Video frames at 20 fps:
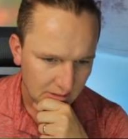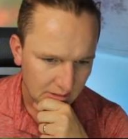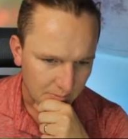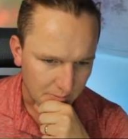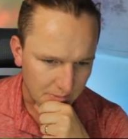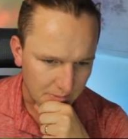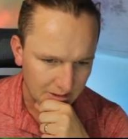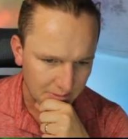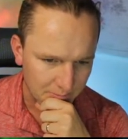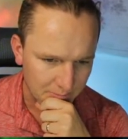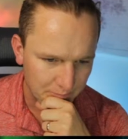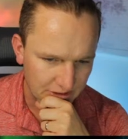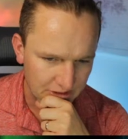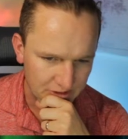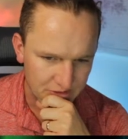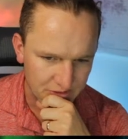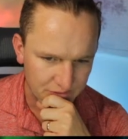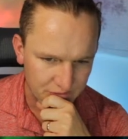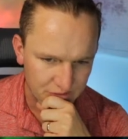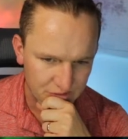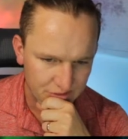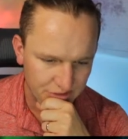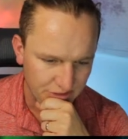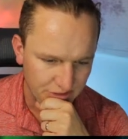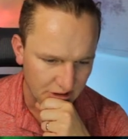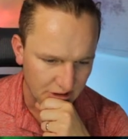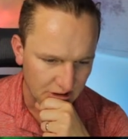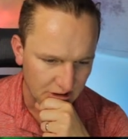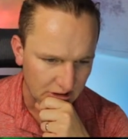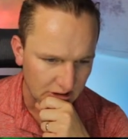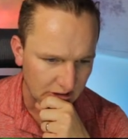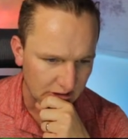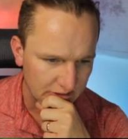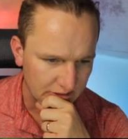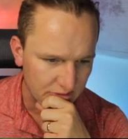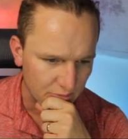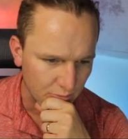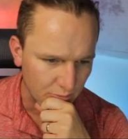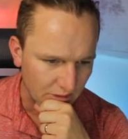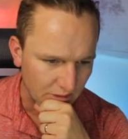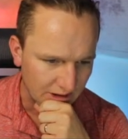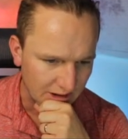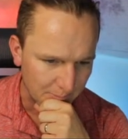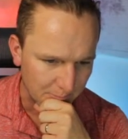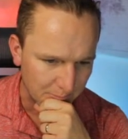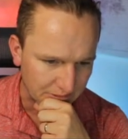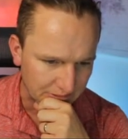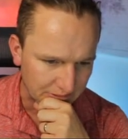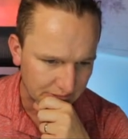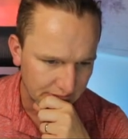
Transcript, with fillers: Made impressive starts. What happened?